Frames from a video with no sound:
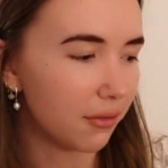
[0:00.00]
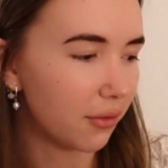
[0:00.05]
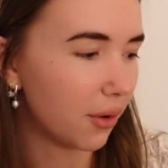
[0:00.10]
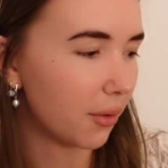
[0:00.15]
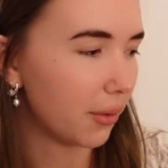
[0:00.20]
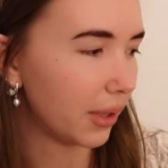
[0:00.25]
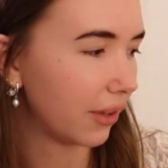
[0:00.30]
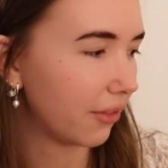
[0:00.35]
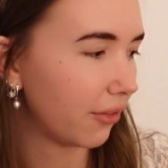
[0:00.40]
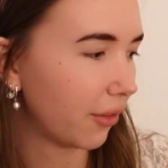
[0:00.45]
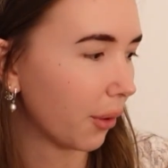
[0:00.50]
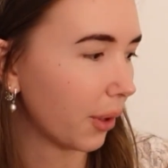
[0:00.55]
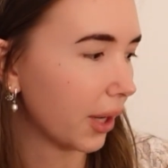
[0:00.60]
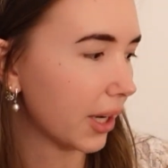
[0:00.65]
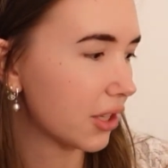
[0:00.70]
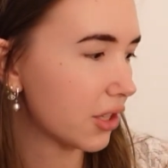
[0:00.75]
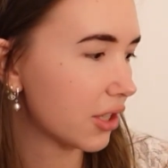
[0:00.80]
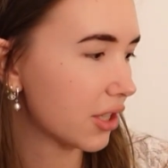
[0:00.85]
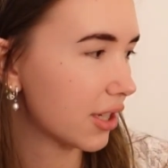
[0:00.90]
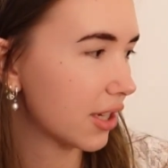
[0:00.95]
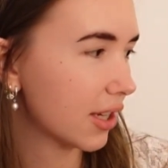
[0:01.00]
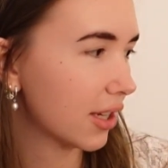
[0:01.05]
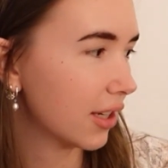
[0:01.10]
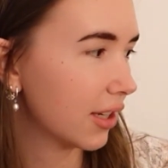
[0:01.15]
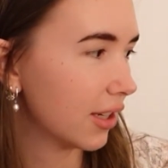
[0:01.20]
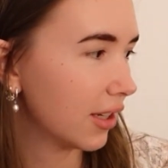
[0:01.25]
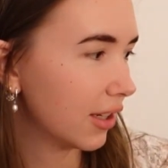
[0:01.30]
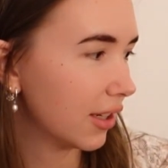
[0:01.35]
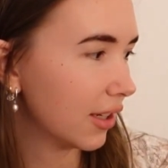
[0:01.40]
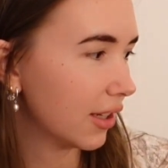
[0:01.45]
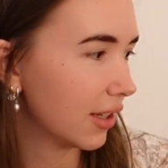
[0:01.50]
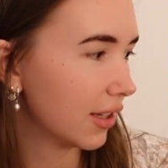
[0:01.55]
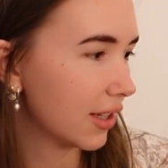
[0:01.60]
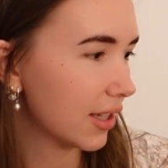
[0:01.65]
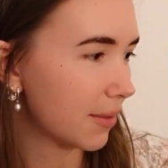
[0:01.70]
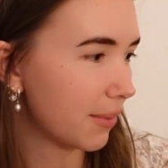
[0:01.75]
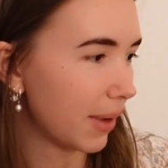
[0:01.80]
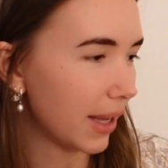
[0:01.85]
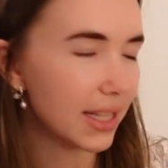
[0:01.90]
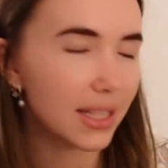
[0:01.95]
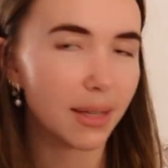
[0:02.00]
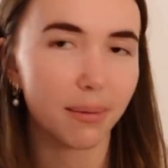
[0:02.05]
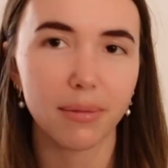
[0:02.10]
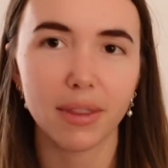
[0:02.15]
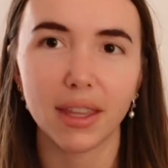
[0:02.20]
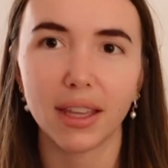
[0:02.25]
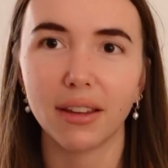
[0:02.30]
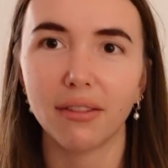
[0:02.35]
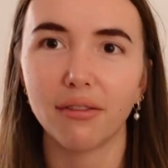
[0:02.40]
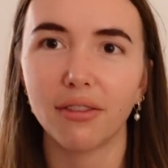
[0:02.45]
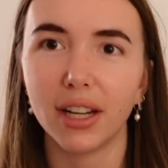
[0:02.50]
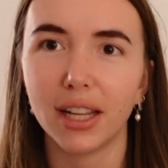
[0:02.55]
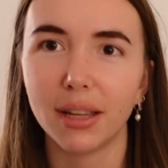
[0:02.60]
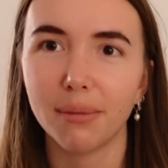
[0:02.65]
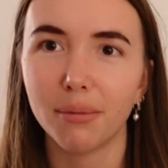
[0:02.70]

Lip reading: what we foraged to make something really